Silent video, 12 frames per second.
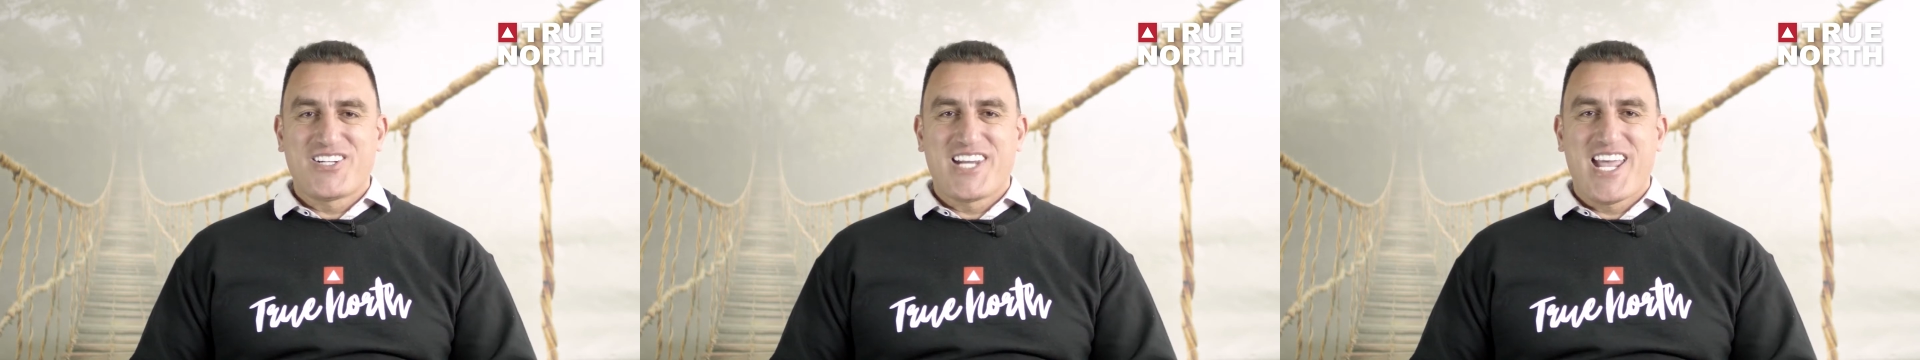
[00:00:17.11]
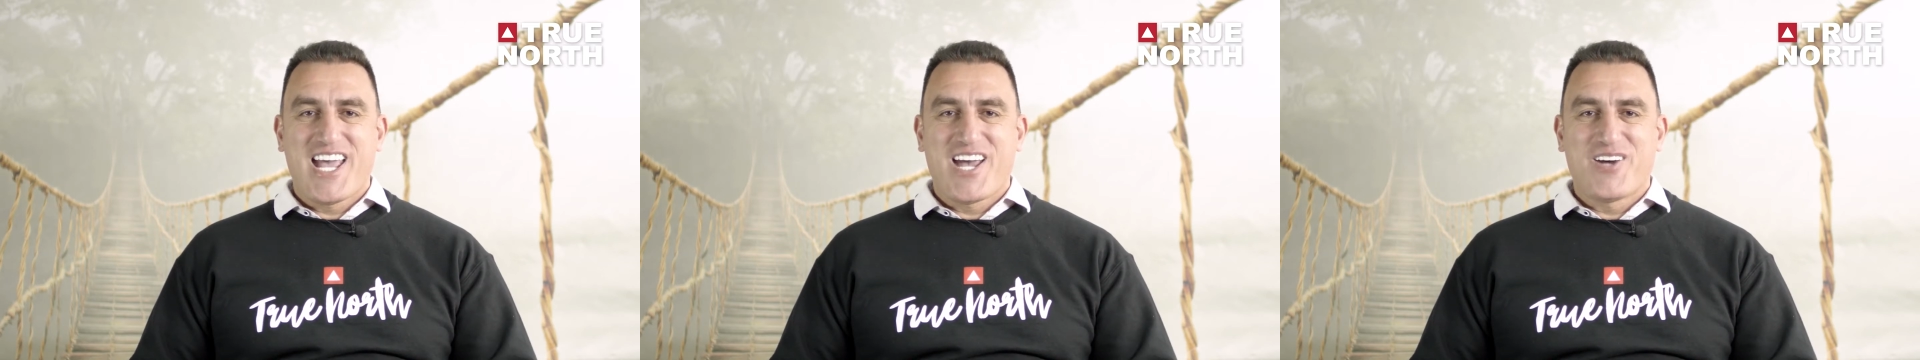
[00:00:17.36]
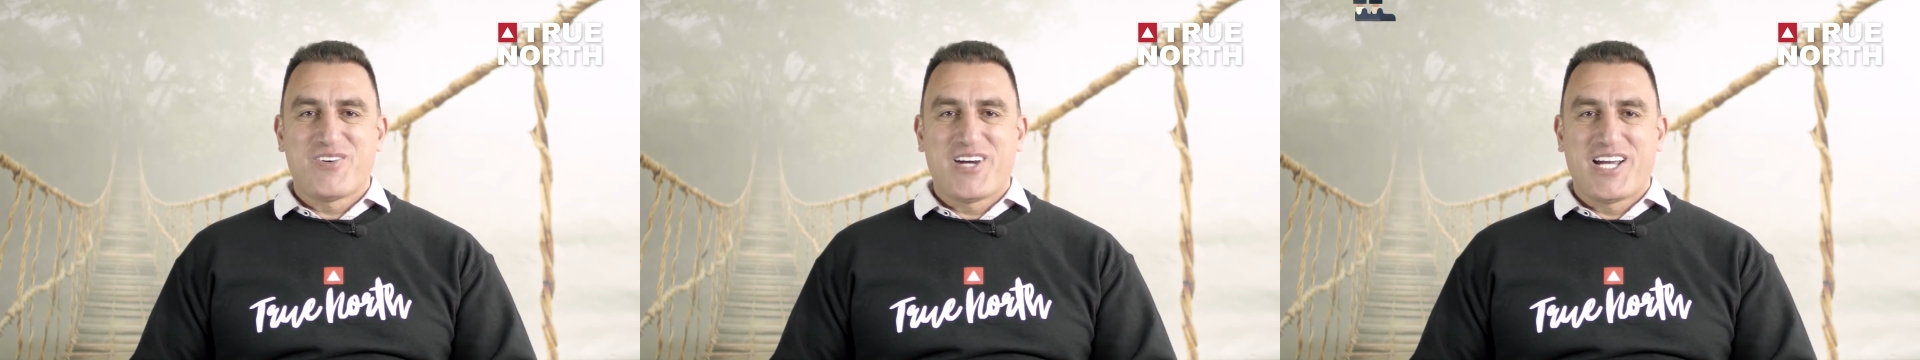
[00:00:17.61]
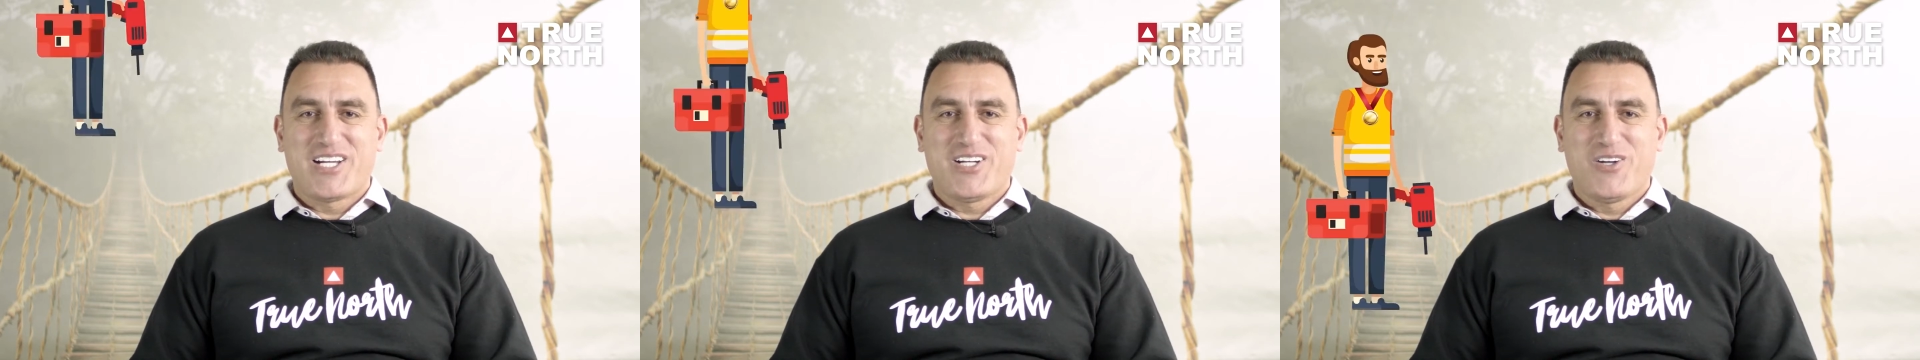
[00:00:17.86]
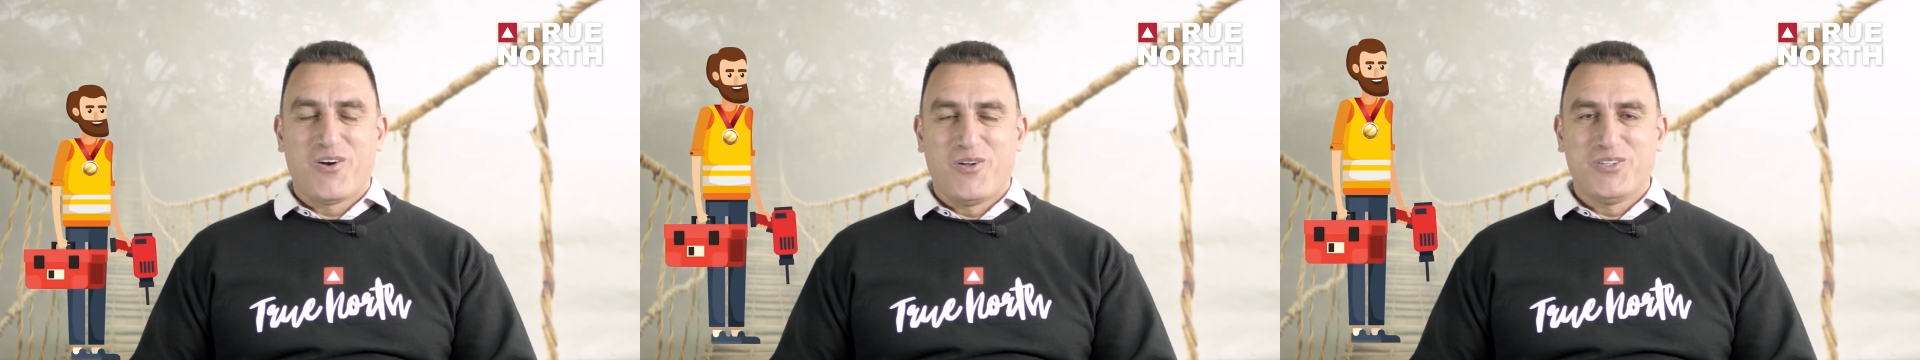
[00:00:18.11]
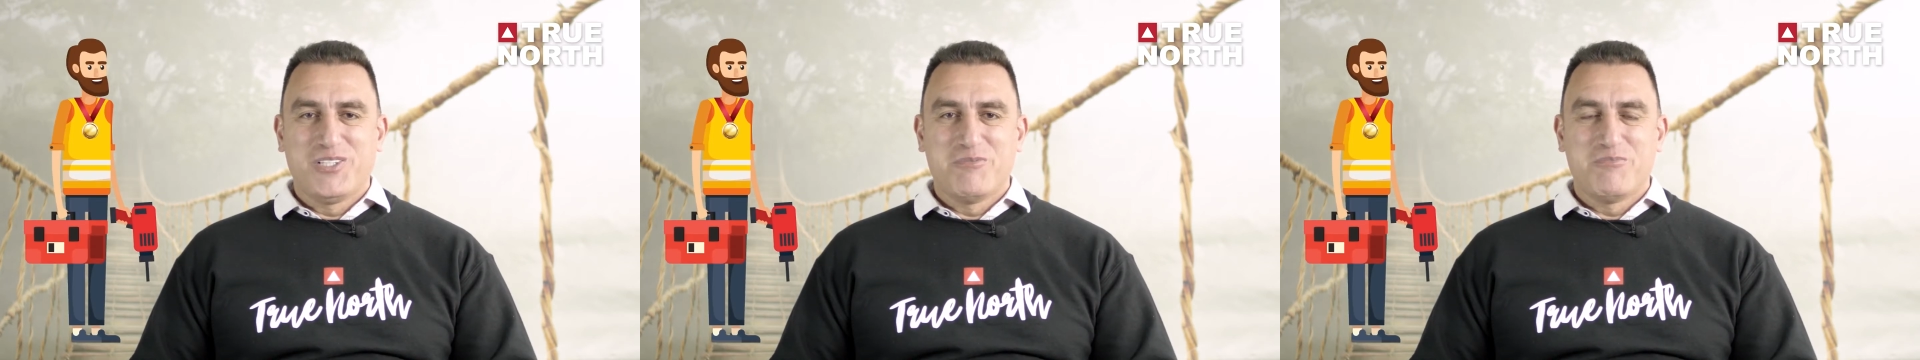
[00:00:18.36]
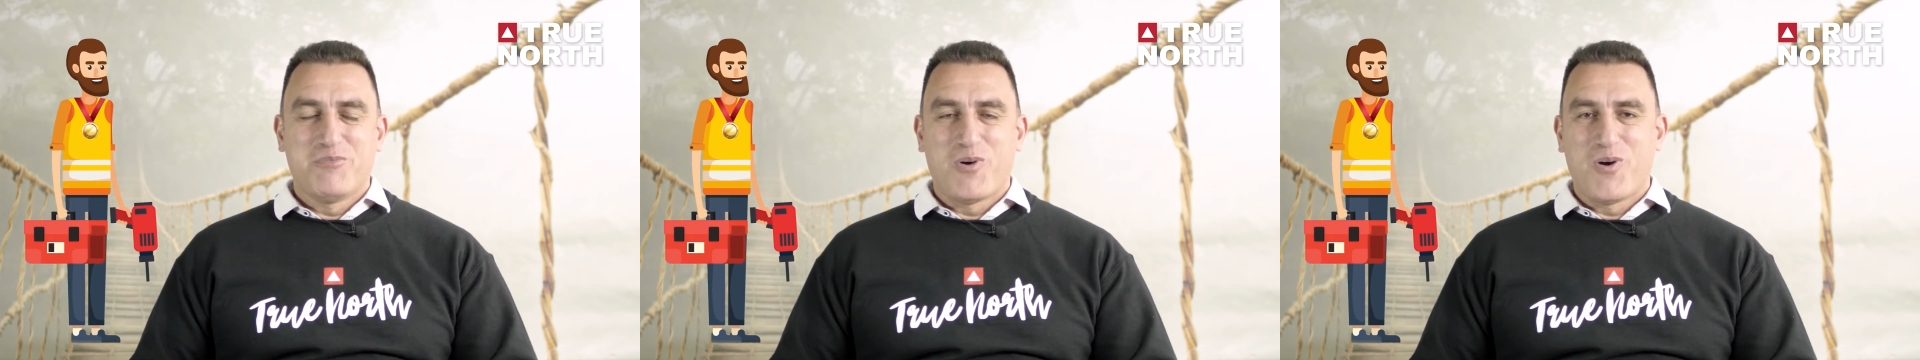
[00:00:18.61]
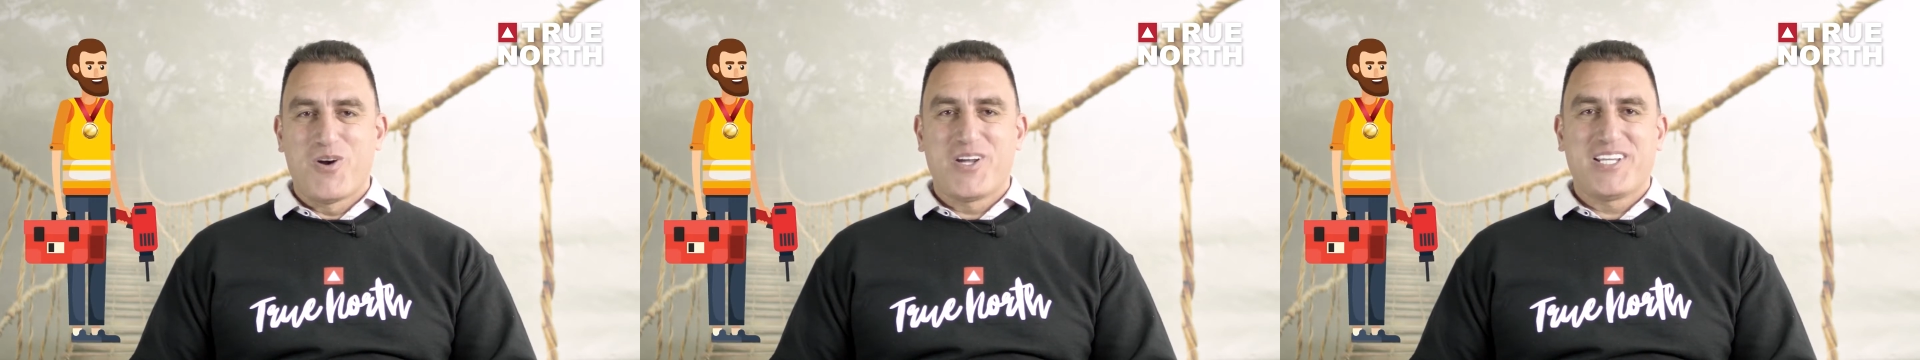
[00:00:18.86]
now a golden
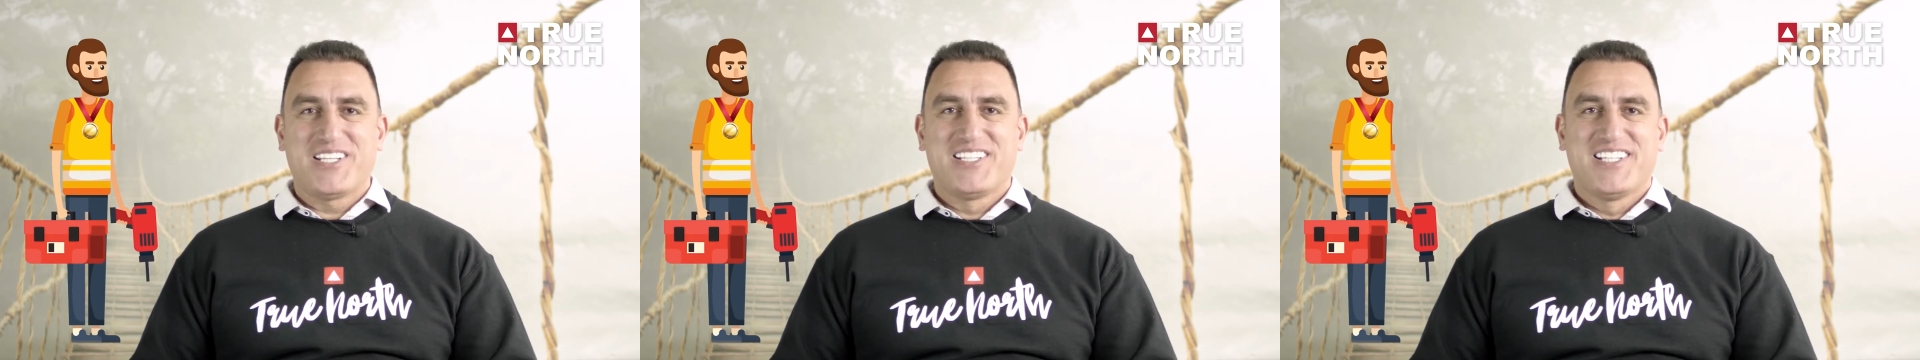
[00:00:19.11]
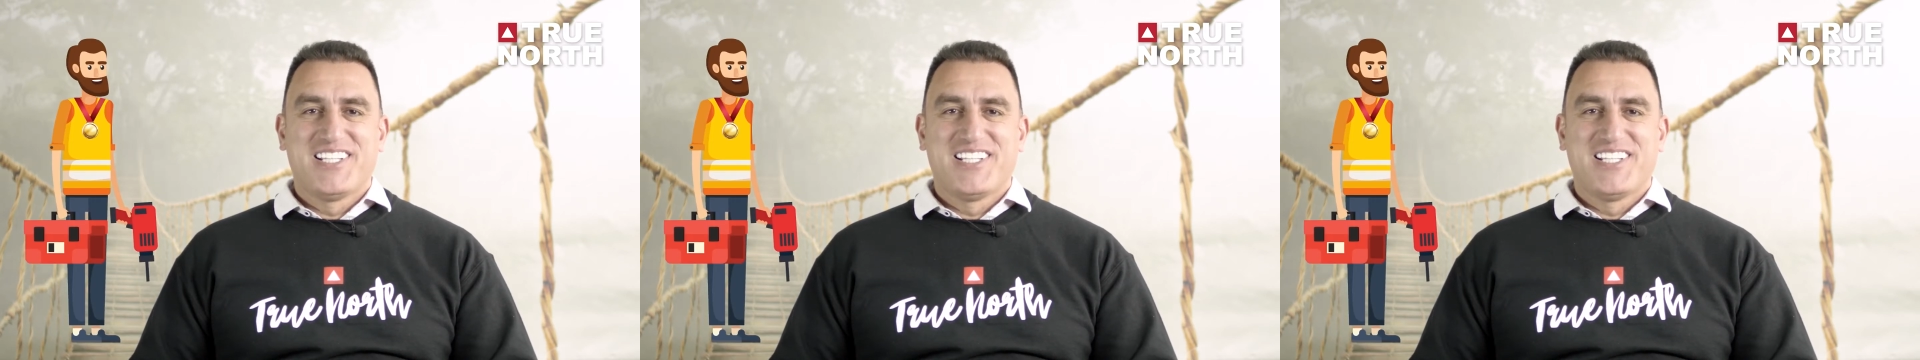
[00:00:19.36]
boy.